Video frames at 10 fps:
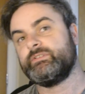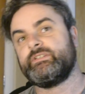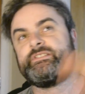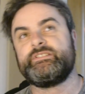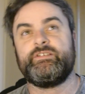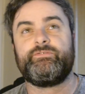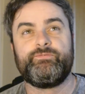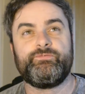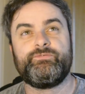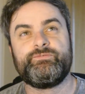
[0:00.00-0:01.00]
This is their
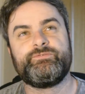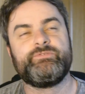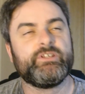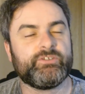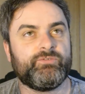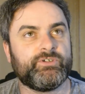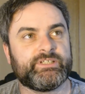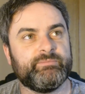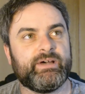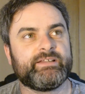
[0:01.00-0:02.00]
not their first
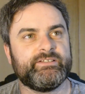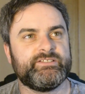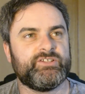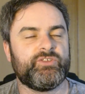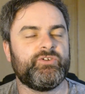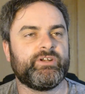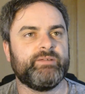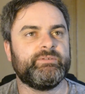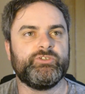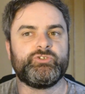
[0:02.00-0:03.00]
game back. This is their third
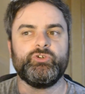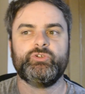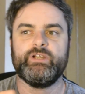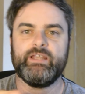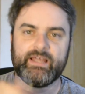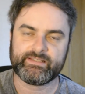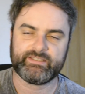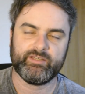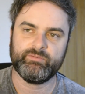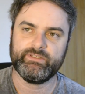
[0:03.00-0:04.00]
game. They drew their last
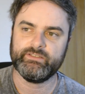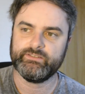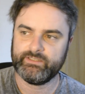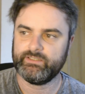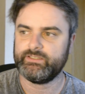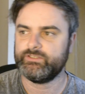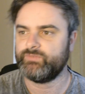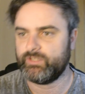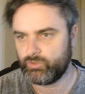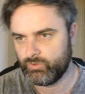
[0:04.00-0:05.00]
game 0-0 against
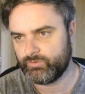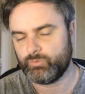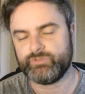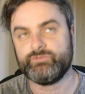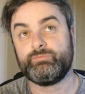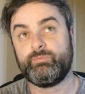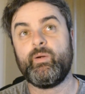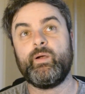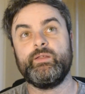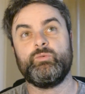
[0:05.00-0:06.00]
Vancouver, which was
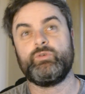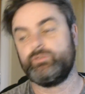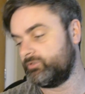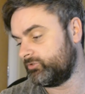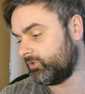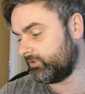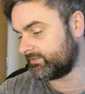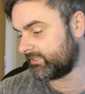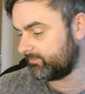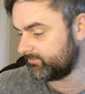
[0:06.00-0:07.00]
apparently one of the
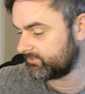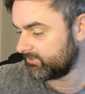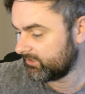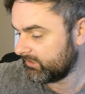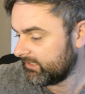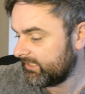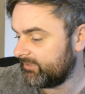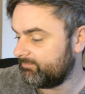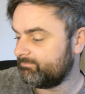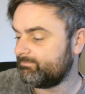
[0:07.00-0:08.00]
dullest games
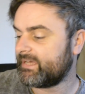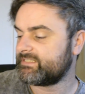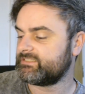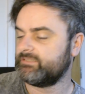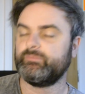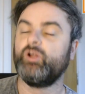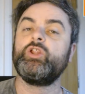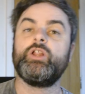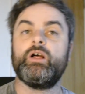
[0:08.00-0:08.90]
imaginable.